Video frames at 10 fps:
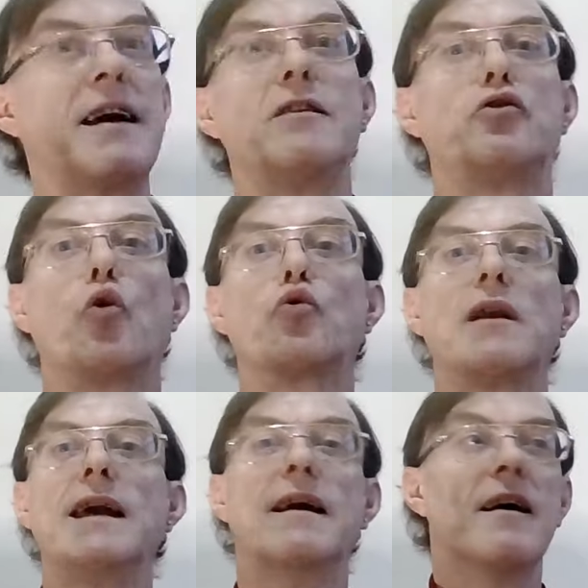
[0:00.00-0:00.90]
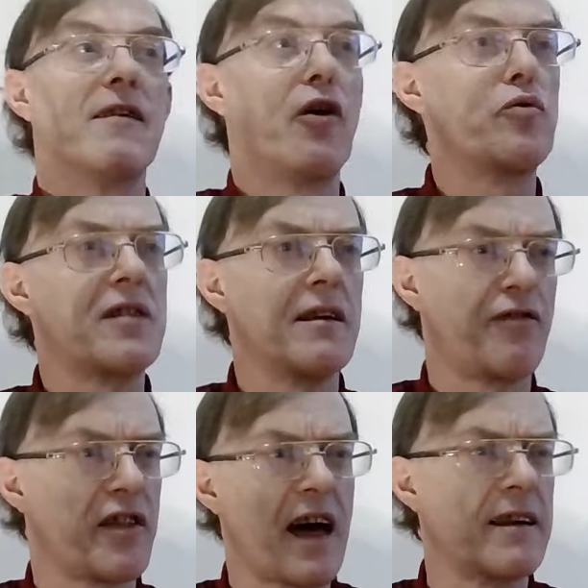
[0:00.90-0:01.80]
in Dudley voted
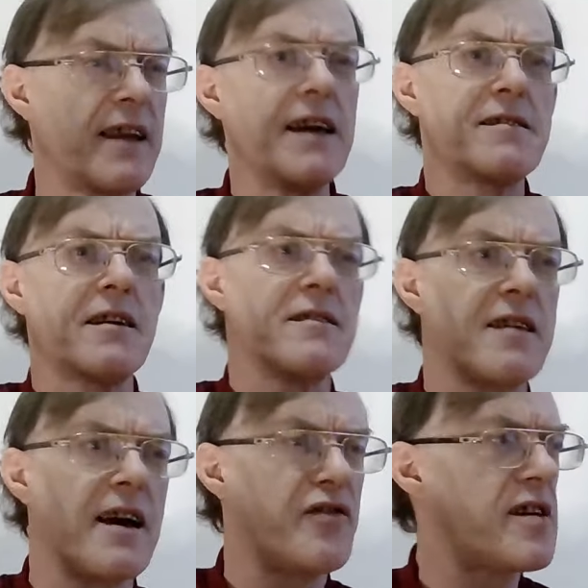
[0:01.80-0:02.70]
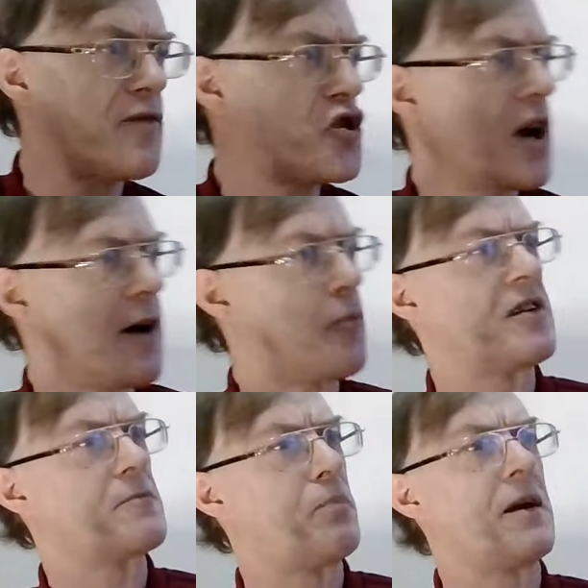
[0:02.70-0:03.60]
for that nice conservative chap with
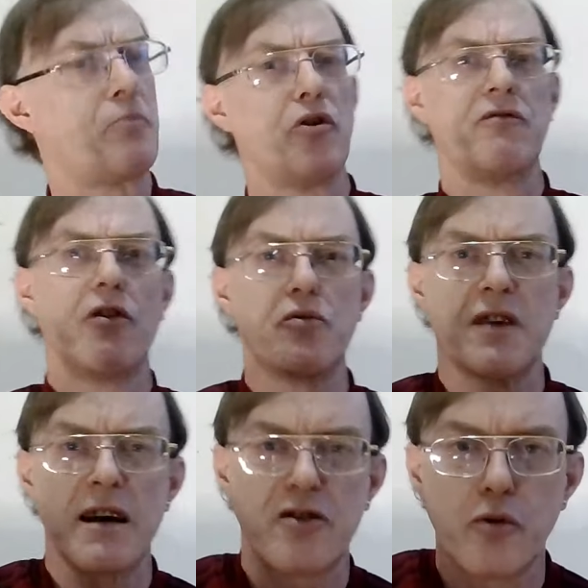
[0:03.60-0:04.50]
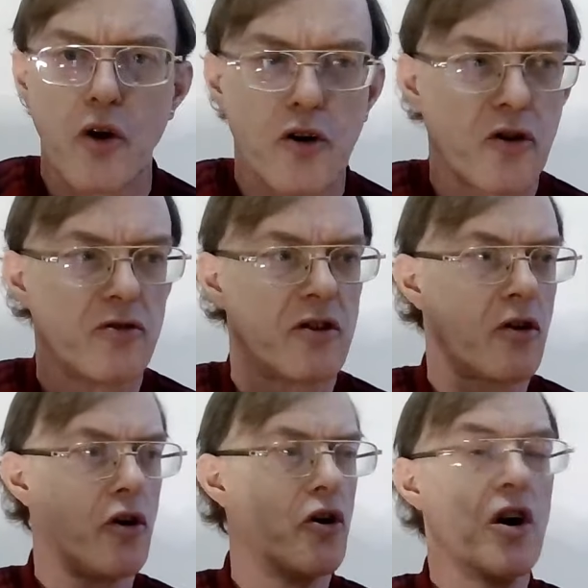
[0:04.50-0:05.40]
his big blue rosette who knocked on the
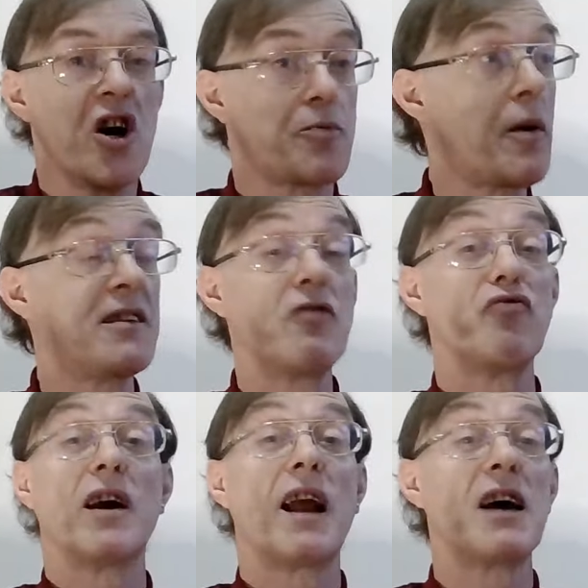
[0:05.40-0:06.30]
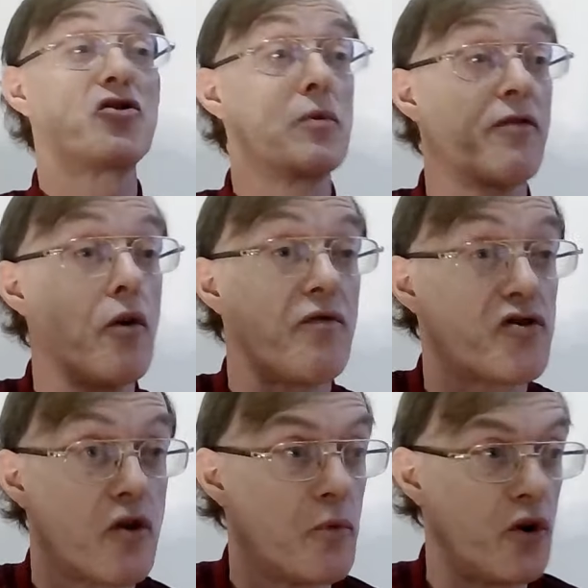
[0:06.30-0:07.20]
door. She probably didn't realise she was voting for
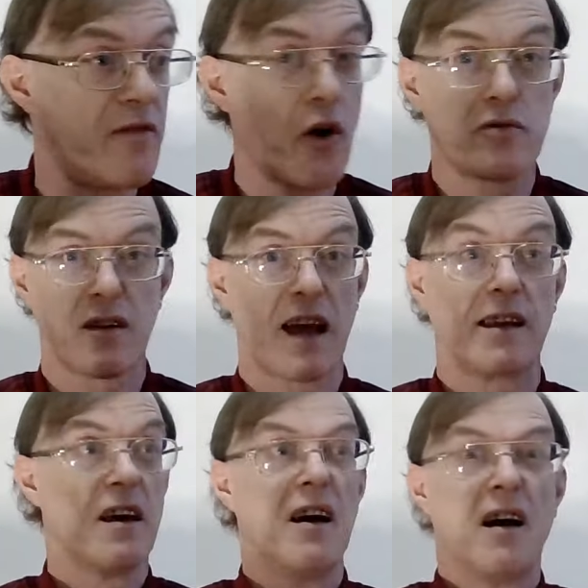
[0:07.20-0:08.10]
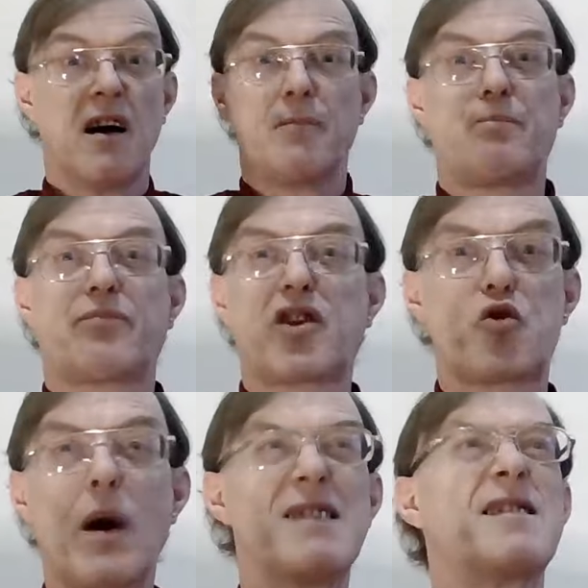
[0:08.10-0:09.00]
someone who'd voted, like,
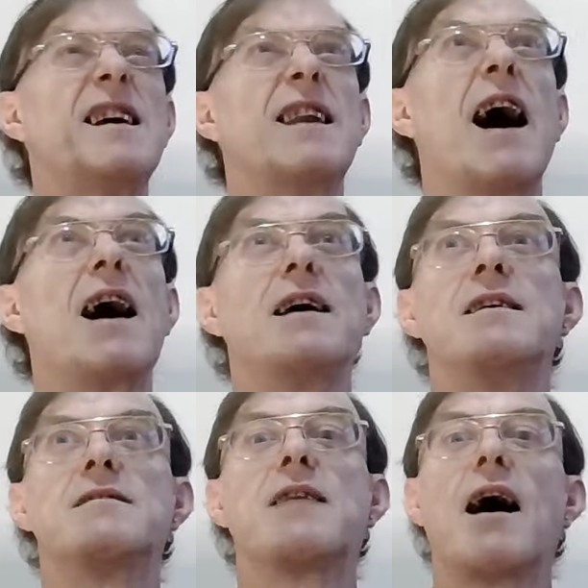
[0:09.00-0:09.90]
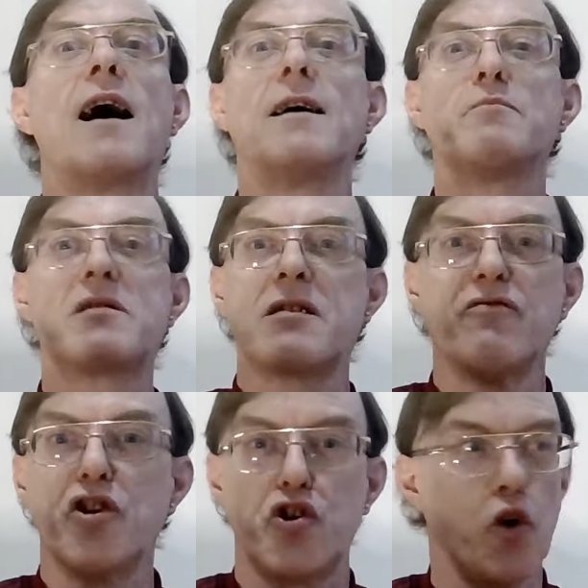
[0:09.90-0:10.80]
29 times to
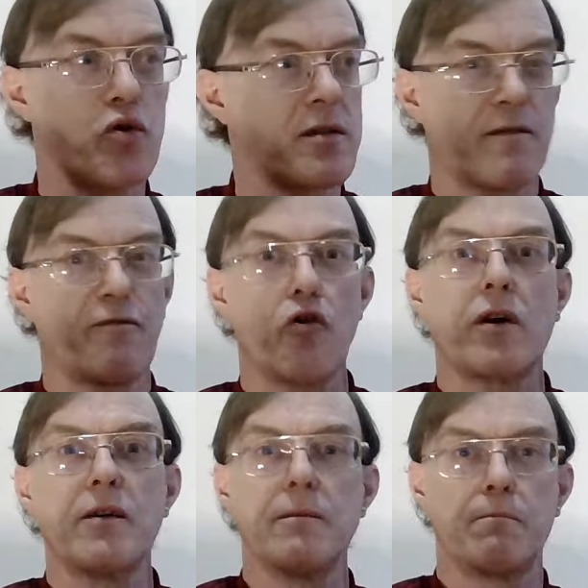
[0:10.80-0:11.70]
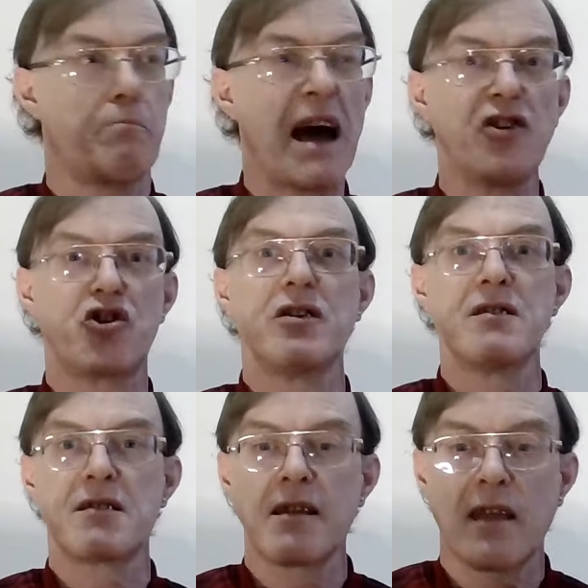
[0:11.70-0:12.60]
reduce fucking
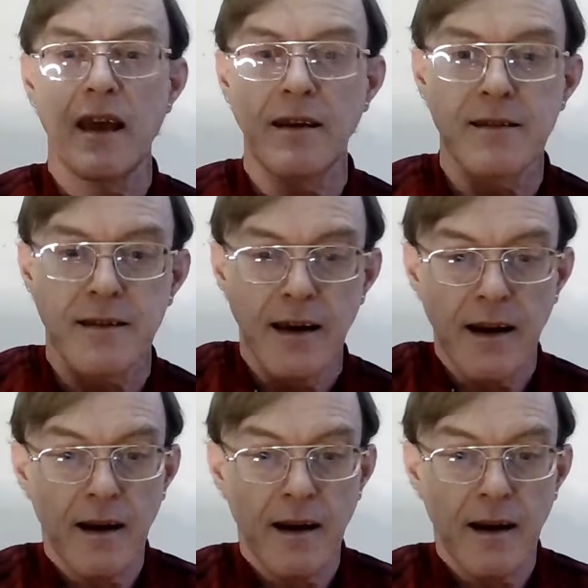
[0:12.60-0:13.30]
pensions and things.